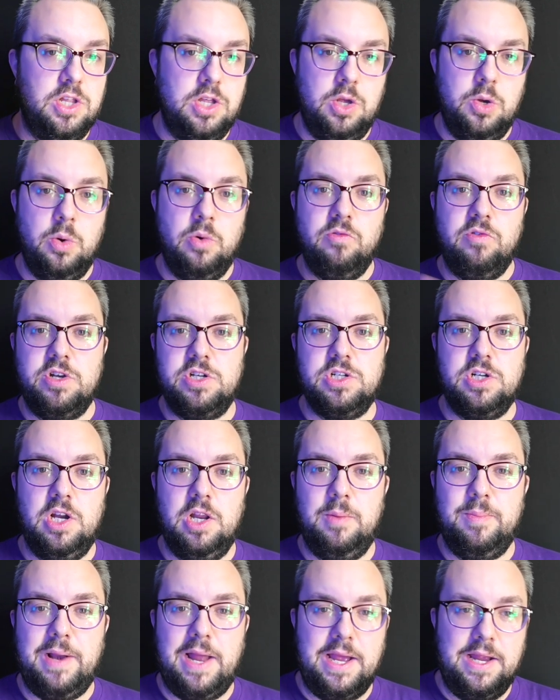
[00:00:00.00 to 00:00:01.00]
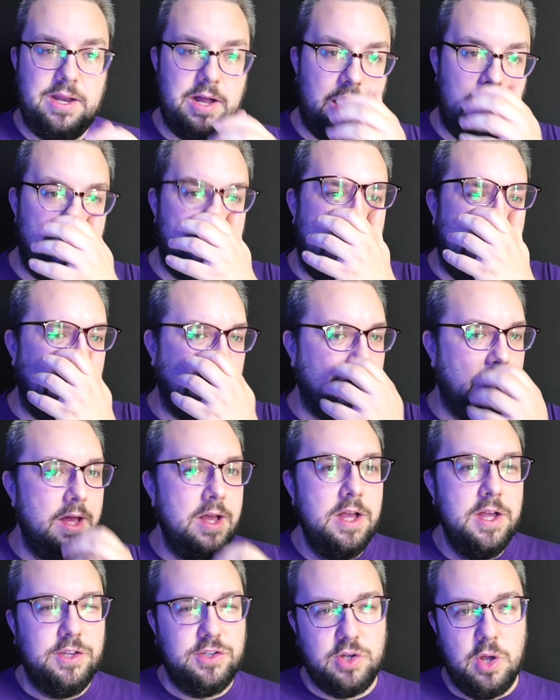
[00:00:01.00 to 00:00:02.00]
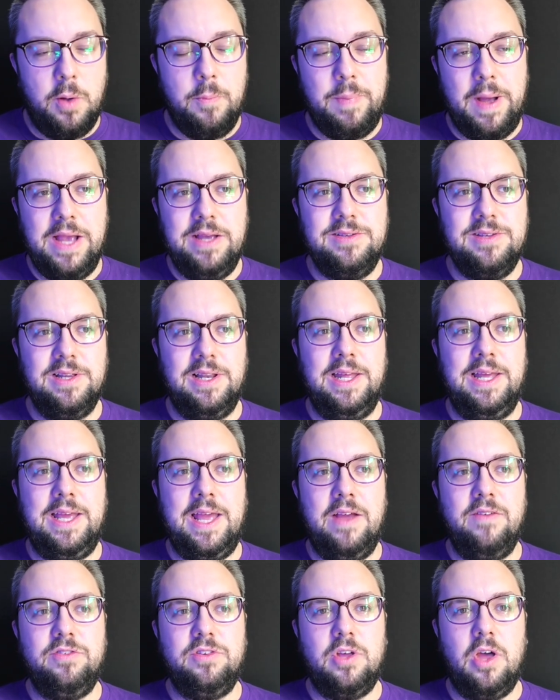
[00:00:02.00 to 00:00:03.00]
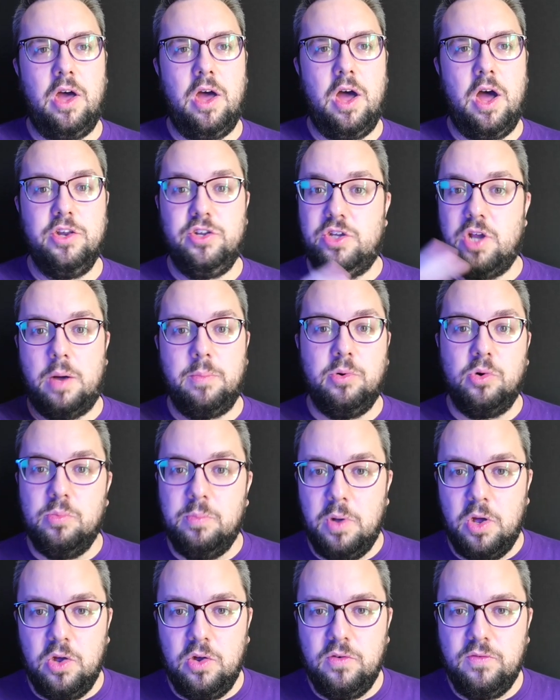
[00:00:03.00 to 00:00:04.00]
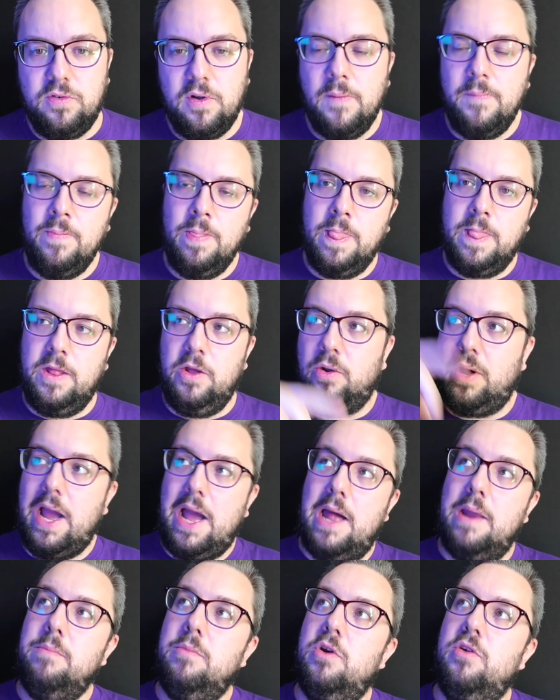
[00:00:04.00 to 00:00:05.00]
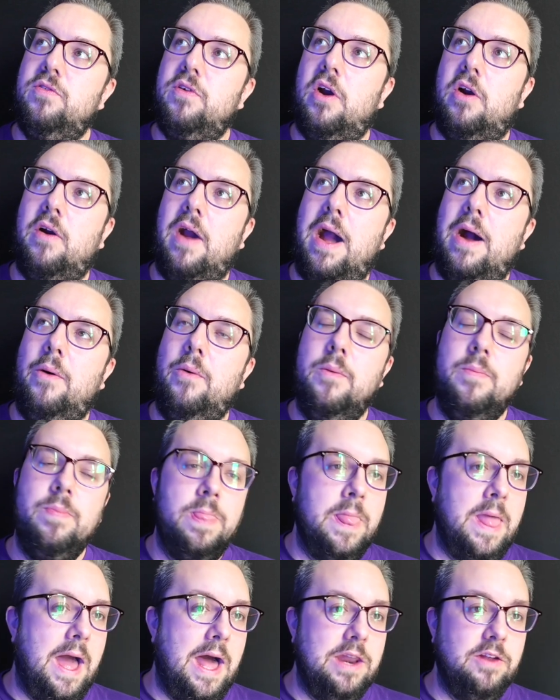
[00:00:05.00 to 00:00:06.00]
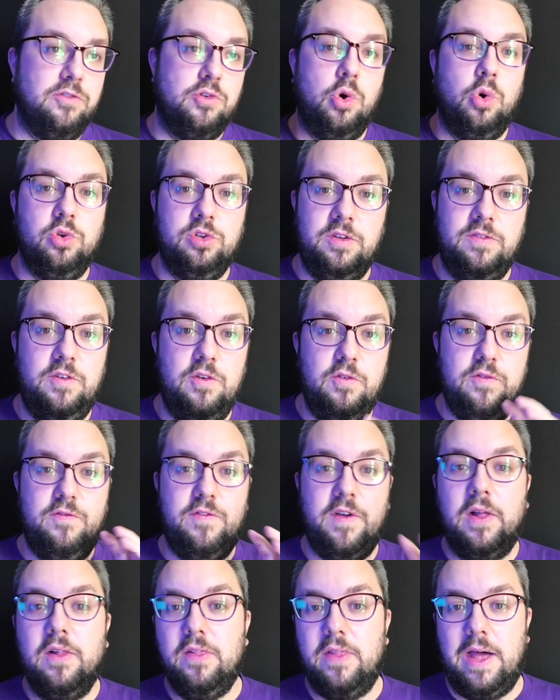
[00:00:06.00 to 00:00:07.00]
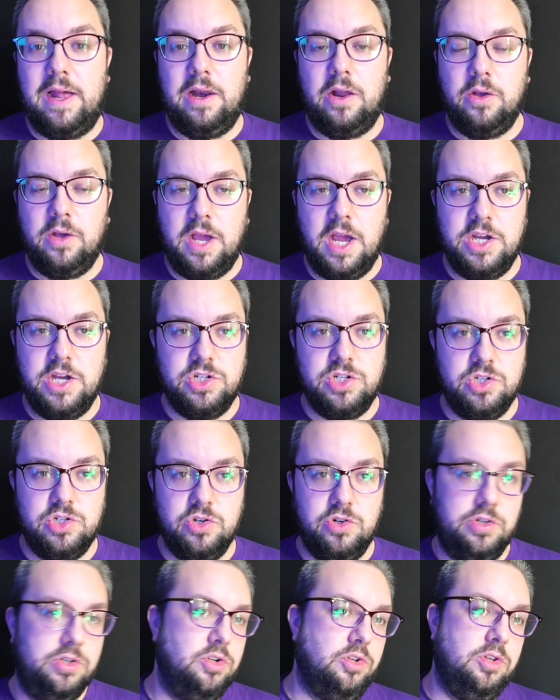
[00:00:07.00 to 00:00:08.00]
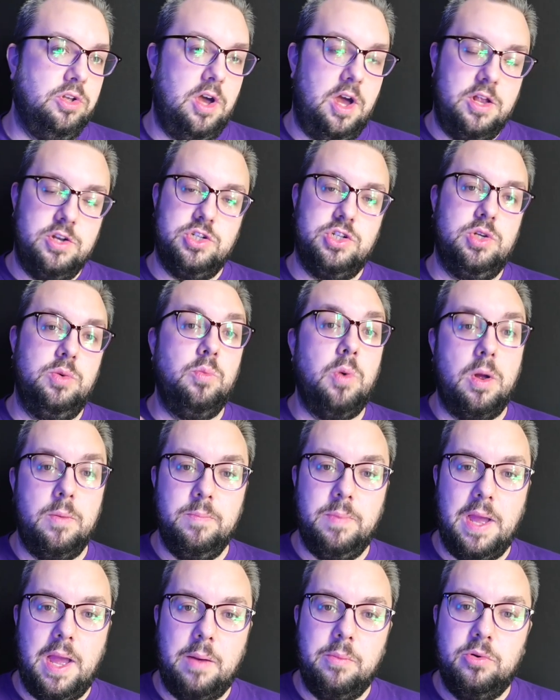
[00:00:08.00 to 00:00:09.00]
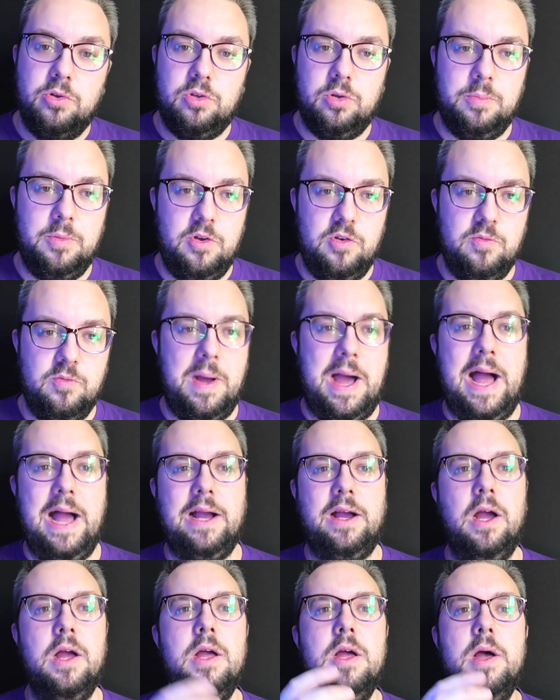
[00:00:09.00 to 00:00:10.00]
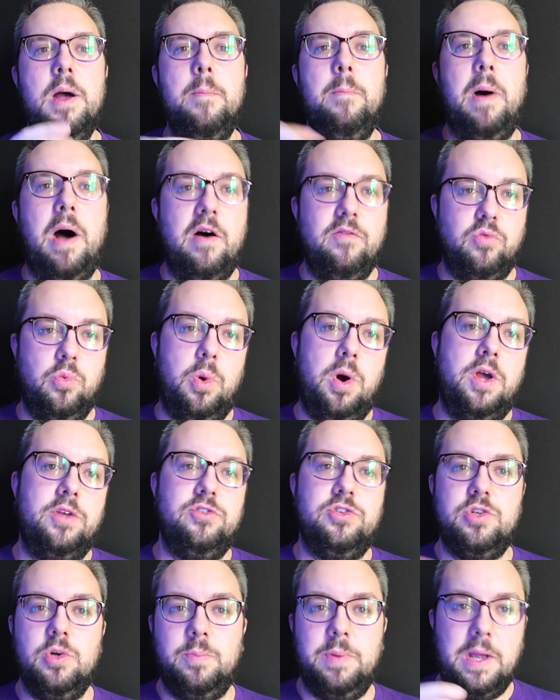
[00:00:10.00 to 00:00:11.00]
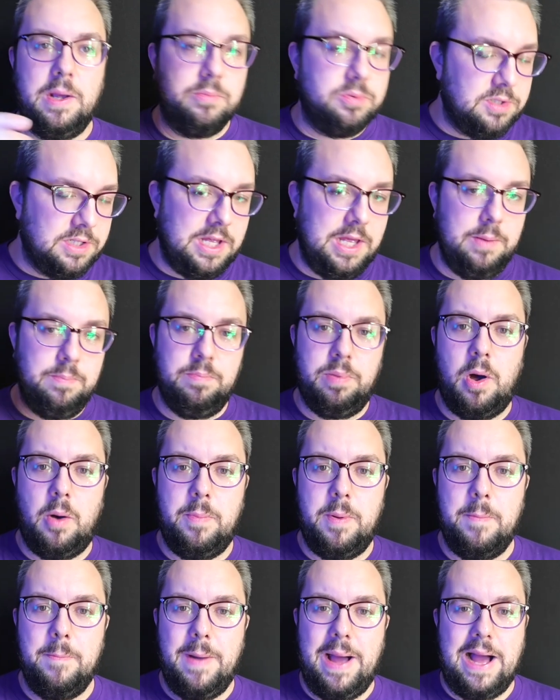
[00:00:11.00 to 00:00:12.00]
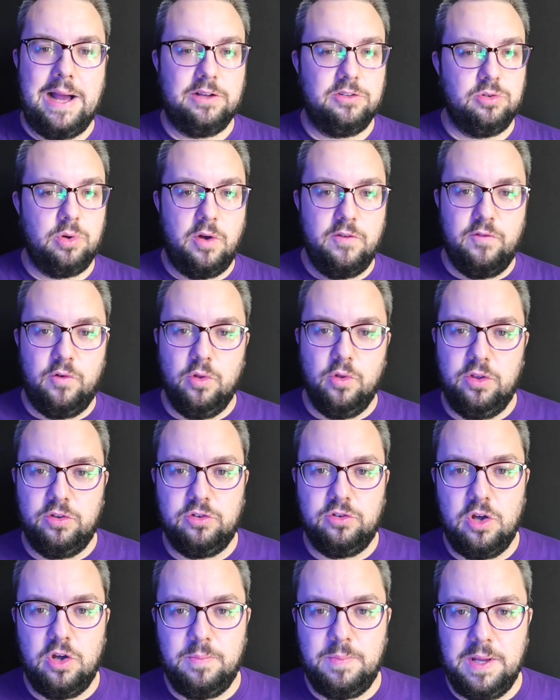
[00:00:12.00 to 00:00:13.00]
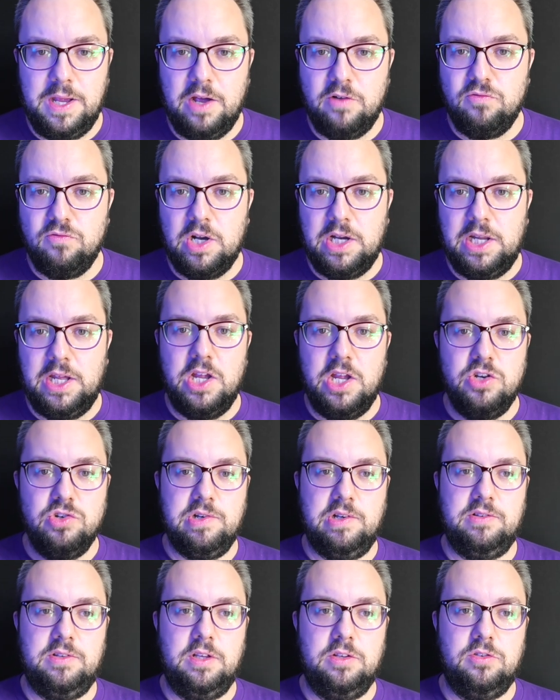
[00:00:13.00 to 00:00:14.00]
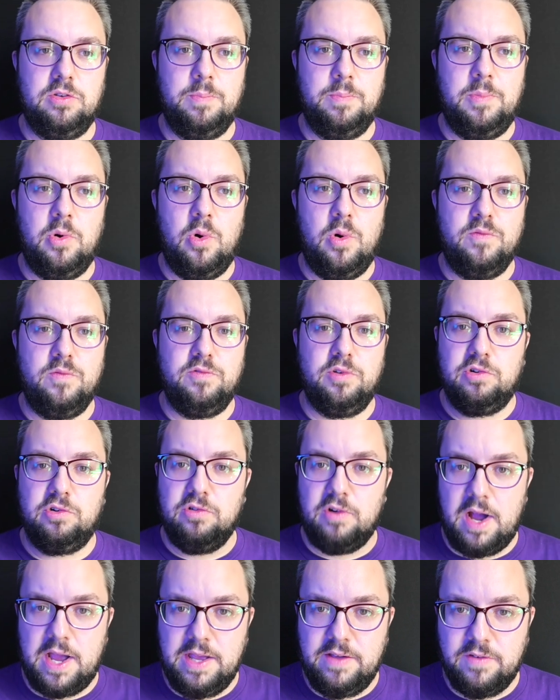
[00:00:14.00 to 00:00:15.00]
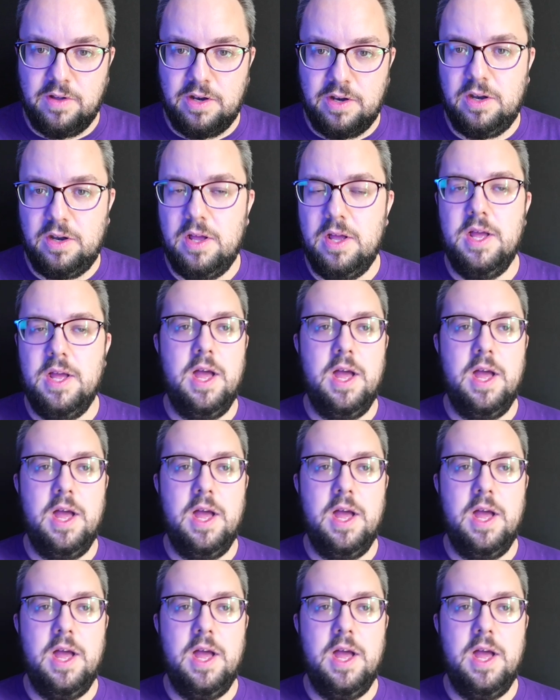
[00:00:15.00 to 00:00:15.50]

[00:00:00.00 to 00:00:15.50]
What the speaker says: that you originally played her back. So it basically gives her a double move. You can move her out, and of course if you fill that location during your turn, she won't be able to move back. But otherwise, she'll be able to keep popping back. So I thought this could be a really interesting support for Craven,